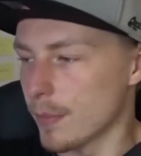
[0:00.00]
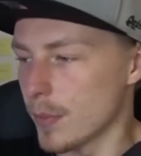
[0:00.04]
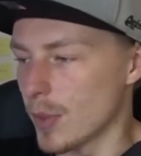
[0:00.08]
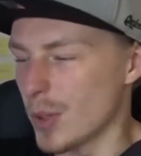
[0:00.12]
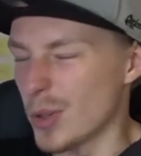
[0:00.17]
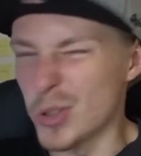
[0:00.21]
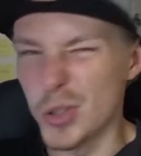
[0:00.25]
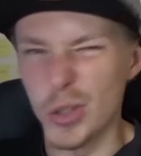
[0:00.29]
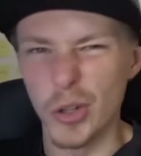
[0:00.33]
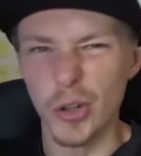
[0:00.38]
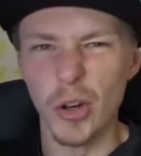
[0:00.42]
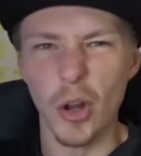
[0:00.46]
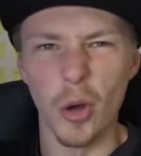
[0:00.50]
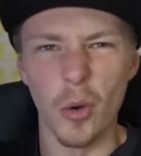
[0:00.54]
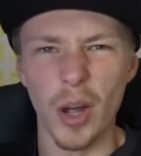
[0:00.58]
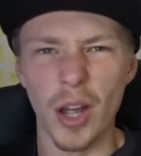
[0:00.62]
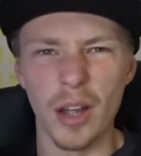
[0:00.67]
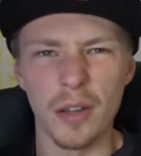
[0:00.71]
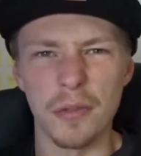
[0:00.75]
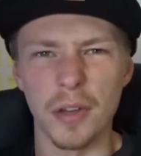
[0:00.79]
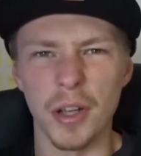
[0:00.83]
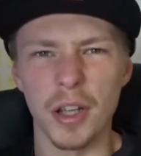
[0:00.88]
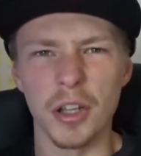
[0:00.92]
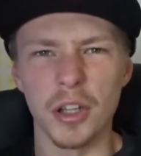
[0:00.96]
I'm sure you know
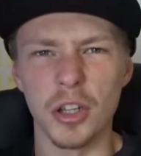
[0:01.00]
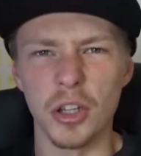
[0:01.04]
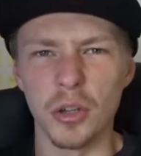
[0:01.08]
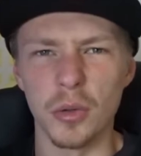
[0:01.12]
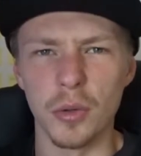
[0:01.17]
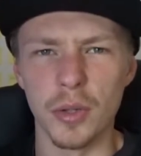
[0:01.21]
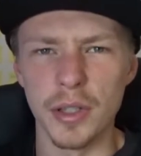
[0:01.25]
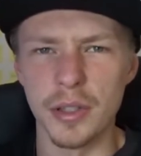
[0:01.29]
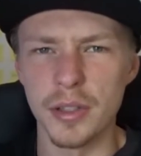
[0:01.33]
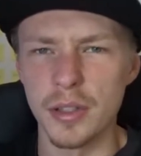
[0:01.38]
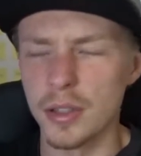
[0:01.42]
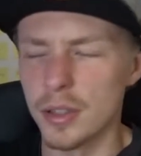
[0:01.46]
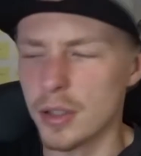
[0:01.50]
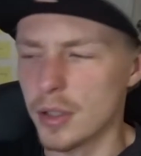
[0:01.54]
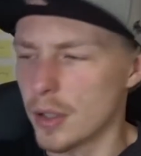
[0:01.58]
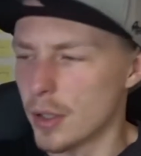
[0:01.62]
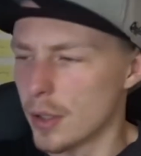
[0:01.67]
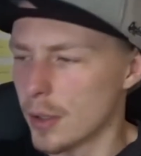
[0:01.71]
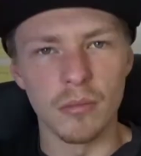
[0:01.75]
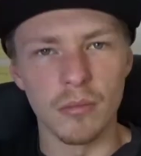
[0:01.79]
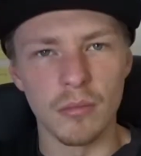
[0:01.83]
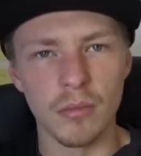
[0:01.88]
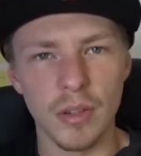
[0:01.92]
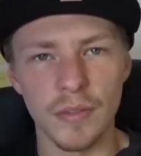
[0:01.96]
what FAQ is.
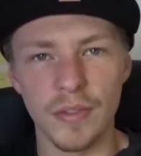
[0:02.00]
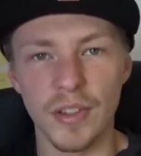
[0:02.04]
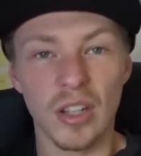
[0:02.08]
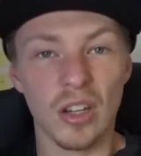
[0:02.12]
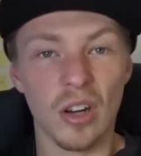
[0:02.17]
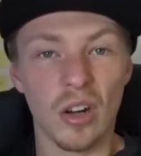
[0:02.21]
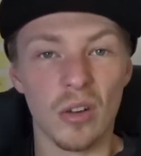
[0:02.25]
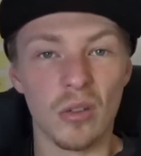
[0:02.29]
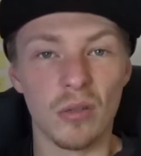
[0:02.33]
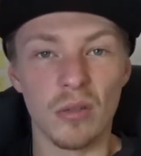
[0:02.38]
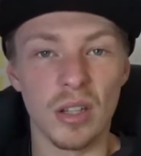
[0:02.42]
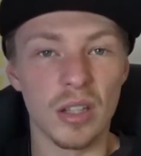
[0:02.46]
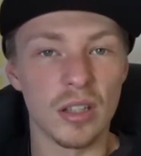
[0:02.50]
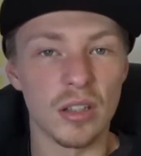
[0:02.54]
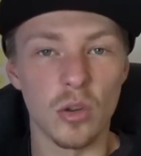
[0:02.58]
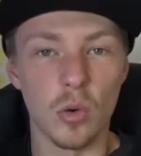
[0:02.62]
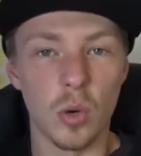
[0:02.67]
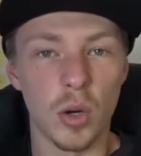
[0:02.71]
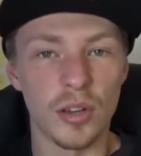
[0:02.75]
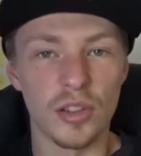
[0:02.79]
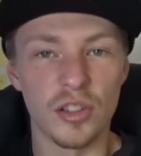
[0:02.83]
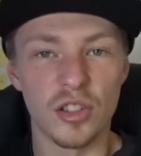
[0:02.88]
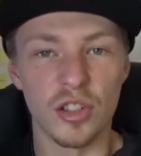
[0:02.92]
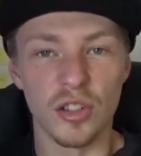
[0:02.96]
If you don't, it's
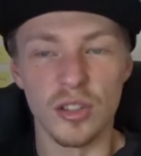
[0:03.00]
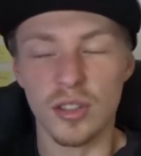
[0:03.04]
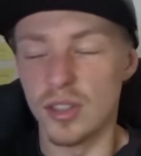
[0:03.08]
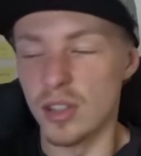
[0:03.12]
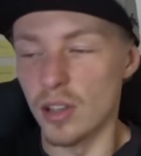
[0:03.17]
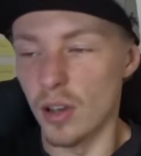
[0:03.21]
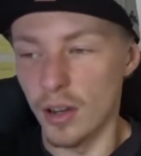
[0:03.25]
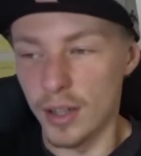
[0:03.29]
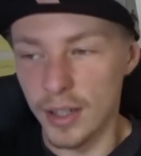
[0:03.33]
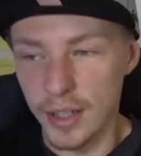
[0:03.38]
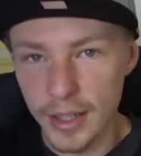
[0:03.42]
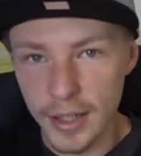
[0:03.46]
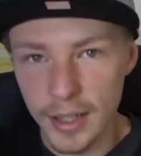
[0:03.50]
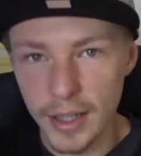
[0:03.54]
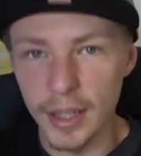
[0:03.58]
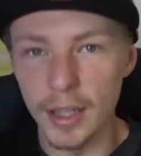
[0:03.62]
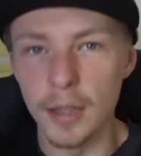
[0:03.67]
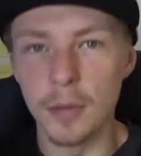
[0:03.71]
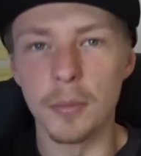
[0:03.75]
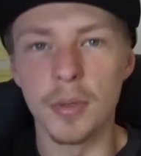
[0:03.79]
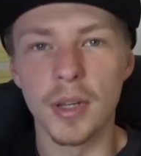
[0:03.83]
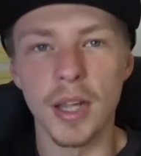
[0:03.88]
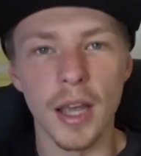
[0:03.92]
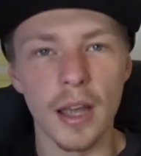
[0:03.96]
questions that I
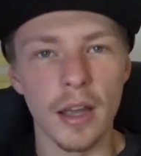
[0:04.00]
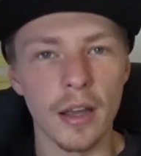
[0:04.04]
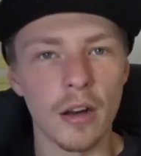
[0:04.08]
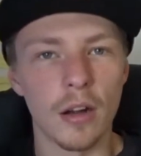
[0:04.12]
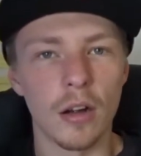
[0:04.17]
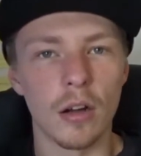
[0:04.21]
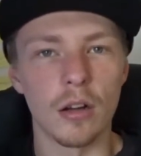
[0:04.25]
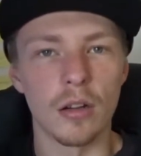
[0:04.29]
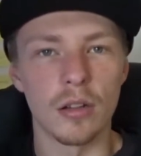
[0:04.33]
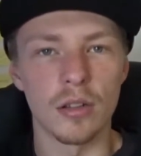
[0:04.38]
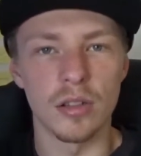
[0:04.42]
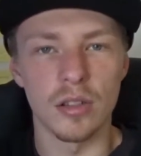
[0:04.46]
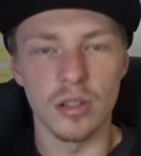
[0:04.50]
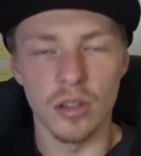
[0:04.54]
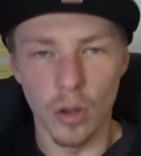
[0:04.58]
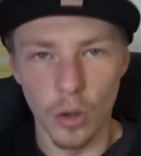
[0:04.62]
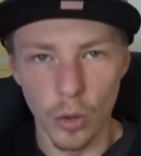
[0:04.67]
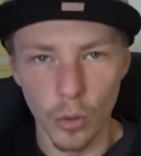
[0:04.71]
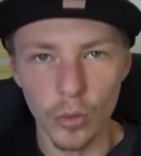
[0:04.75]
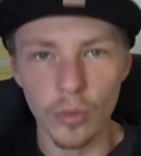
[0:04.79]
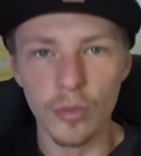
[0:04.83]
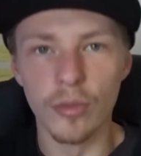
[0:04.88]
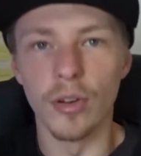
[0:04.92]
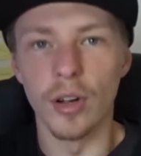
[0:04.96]
keep getting asked
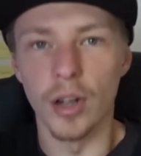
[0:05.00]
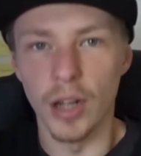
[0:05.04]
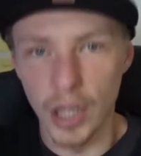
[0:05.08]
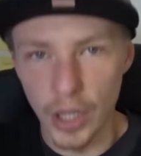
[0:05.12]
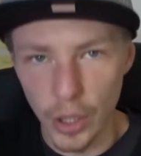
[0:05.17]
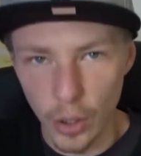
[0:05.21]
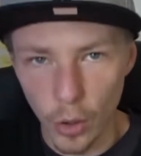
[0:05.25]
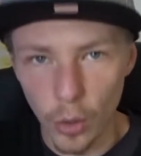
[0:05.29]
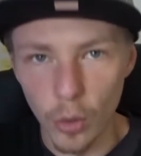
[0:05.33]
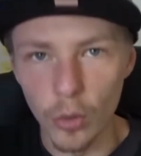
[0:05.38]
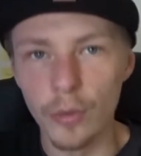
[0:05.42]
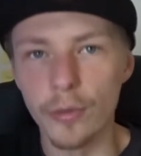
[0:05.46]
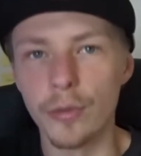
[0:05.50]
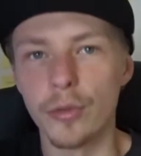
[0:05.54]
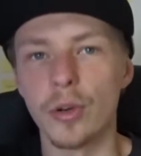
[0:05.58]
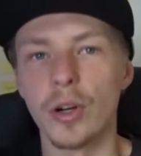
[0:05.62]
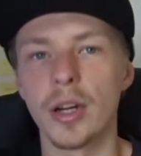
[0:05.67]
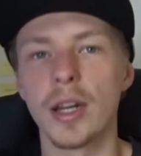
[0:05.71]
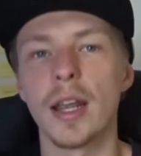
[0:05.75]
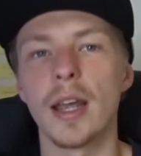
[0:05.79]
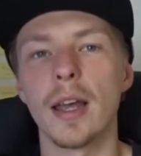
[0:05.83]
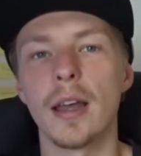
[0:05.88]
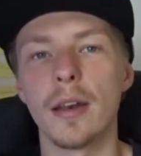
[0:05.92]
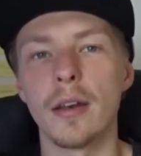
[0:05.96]
over and over
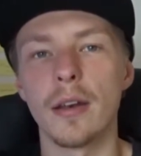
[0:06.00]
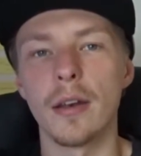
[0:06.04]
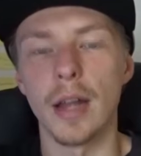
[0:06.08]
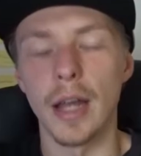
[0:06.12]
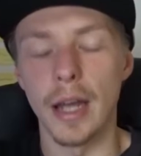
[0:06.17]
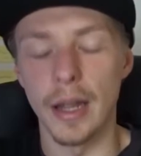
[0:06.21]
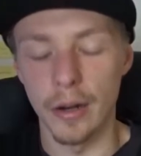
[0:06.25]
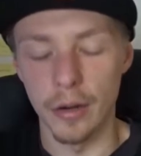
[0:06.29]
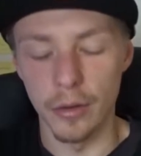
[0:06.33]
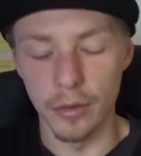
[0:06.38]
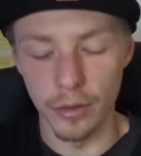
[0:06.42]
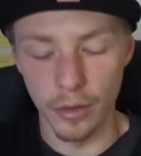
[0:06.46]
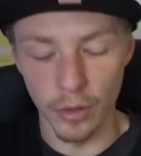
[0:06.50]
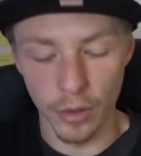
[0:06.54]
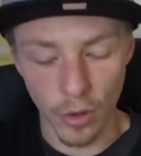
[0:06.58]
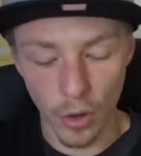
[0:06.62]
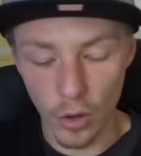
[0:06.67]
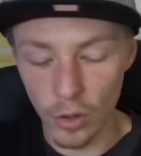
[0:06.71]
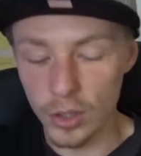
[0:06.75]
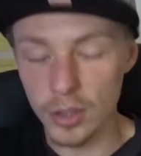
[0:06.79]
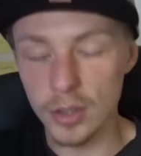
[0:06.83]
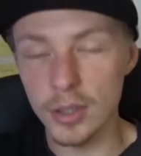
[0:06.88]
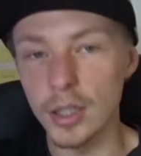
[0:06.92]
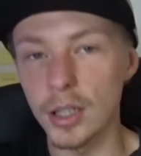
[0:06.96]
again, and
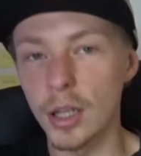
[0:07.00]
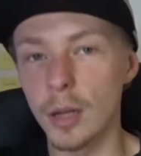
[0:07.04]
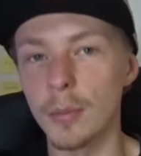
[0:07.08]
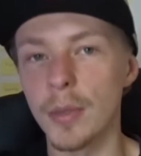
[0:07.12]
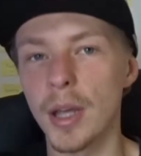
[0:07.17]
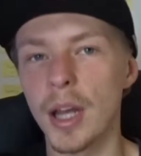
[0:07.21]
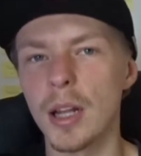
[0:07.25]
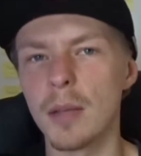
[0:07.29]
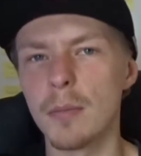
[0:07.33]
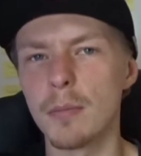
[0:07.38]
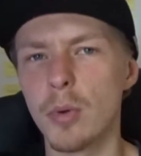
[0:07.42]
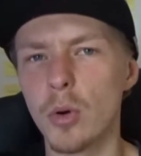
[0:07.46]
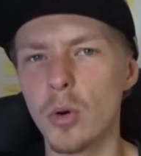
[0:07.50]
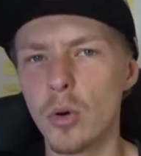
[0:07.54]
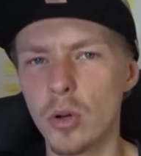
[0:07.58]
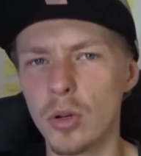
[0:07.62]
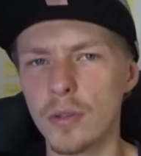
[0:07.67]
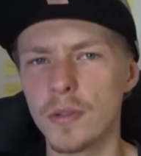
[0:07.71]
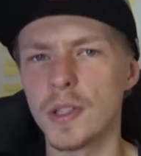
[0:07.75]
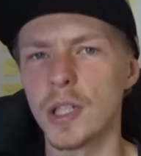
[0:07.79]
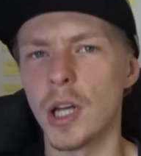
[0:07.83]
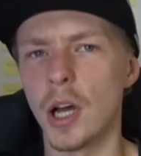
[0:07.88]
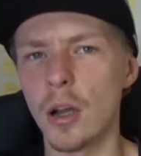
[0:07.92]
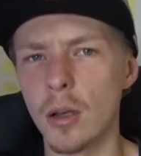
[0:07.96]
honestly I'm getting bored
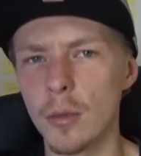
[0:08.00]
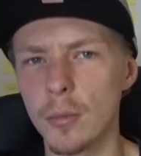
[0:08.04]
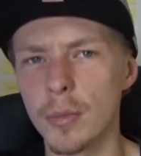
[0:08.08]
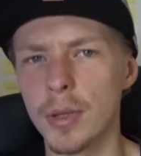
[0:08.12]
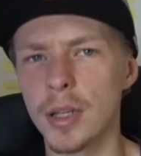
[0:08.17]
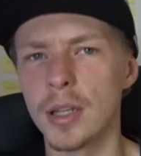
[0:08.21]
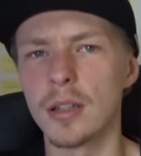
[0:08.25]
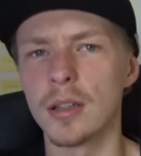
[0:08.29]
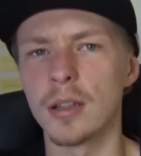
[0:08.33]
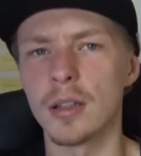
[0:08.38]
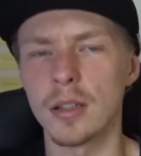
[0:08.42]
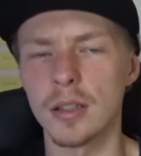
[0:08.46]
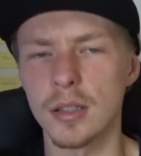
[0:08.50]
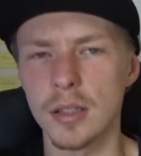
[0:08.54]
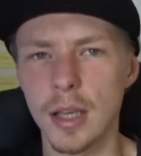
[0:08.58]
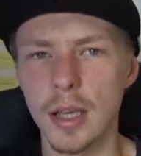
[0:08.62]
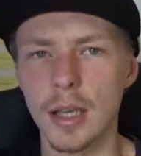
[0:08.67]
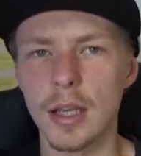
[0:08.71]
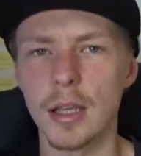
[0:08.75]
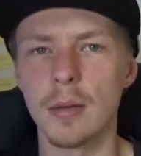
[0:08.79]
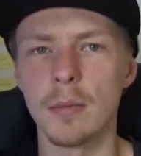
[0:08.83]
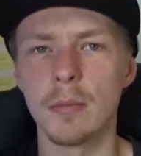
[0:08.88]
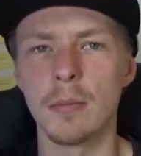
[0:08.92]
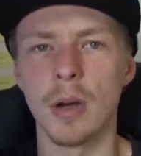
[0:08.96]
of typing the
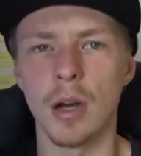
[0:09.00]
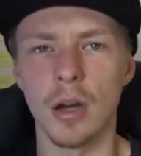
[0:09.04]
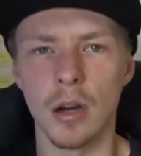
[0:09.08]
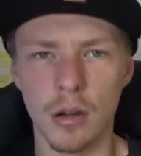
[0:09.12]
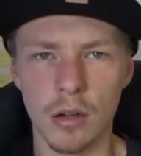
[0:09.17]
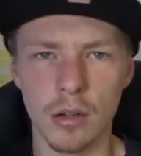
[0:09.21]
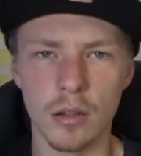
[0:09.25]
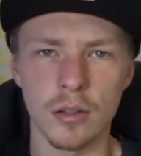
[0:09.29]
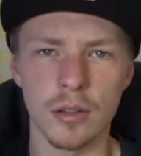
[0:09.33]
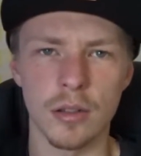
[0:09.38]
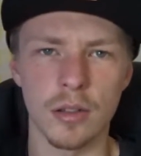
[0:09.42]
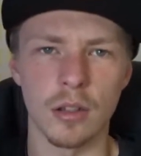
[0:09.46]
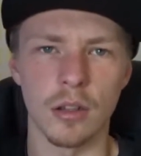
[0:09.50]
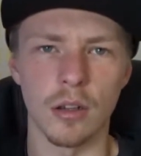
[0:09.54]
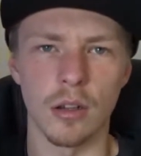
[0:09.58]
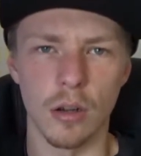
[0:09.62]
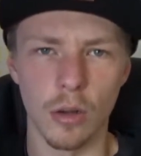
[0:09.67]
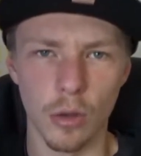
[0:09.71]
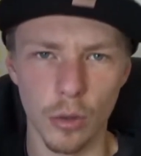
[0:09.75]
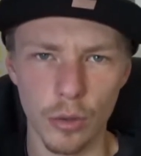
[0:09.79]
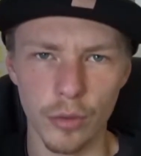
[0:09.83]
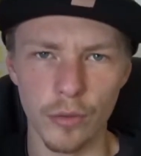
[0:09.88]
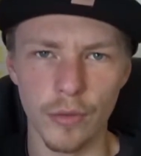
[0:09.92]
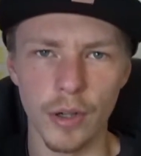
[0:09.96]
same answer
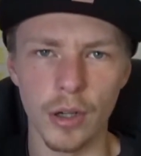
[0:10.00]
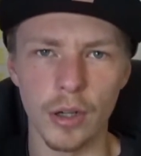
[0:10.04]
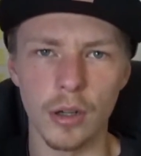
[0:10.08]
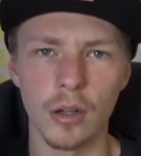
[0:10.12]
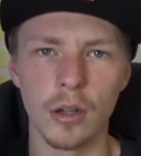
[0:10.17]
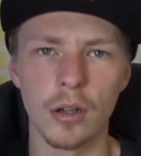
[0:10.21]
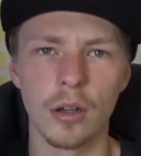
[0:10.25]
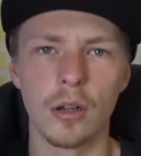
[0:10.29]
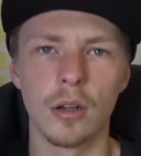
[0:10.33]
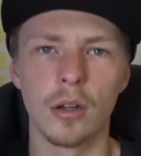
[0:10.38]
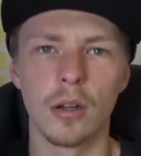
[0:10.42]
over